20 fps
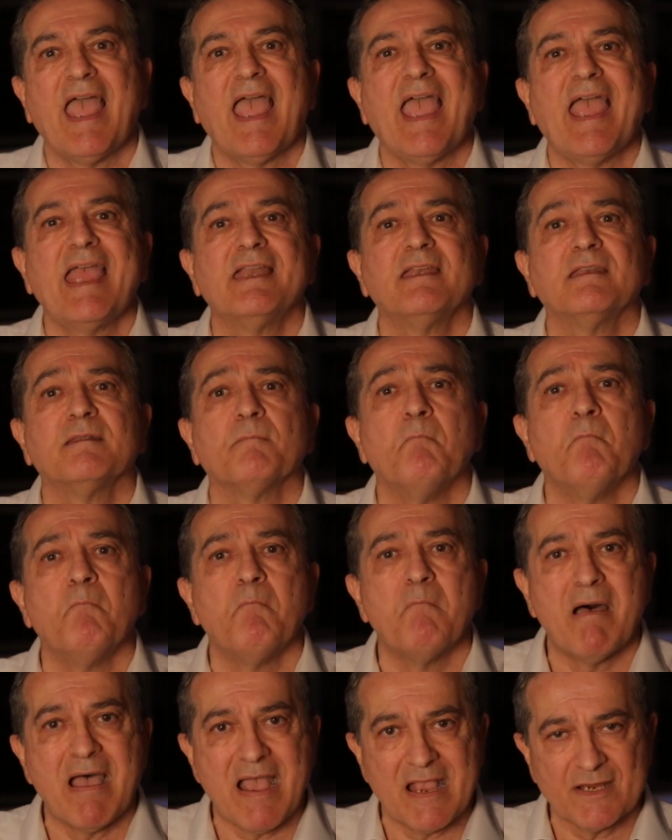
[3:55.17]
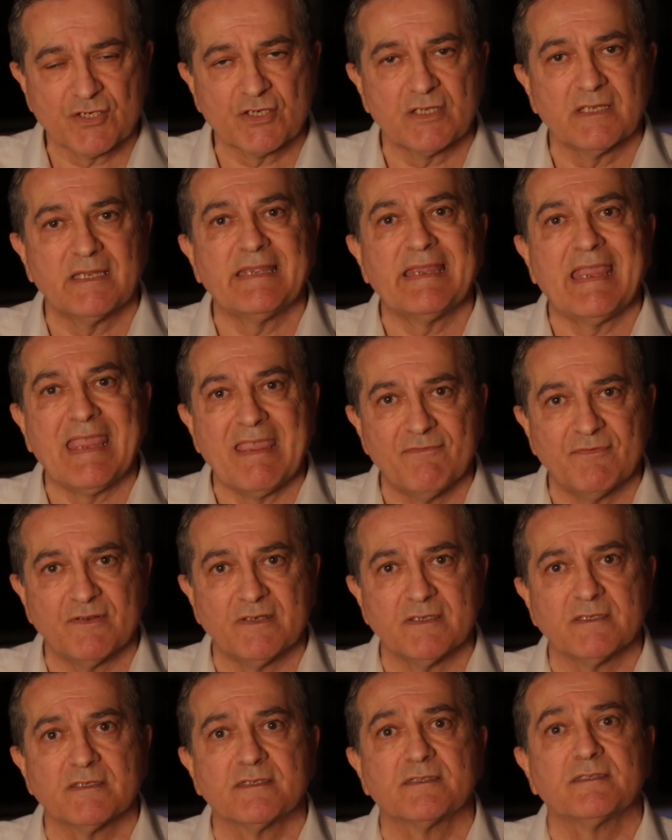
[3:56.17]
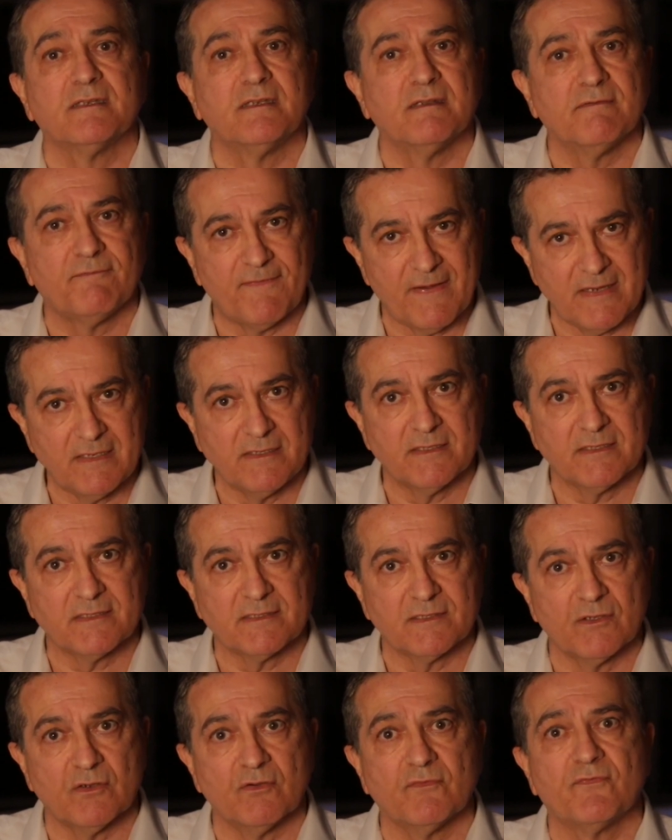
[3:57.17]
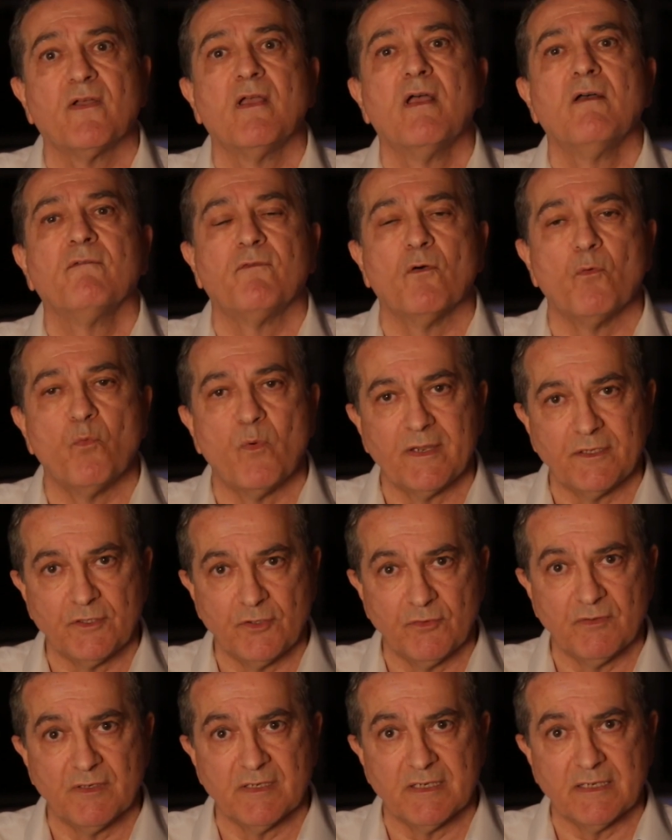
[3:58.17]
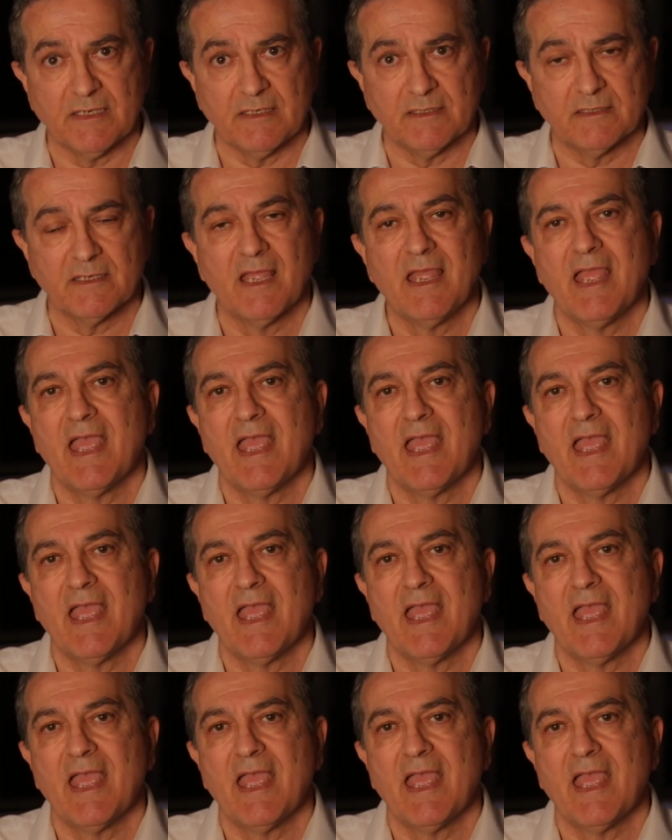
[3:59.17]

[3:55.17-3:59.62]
and marshalling evidence to defend yourself for when you need.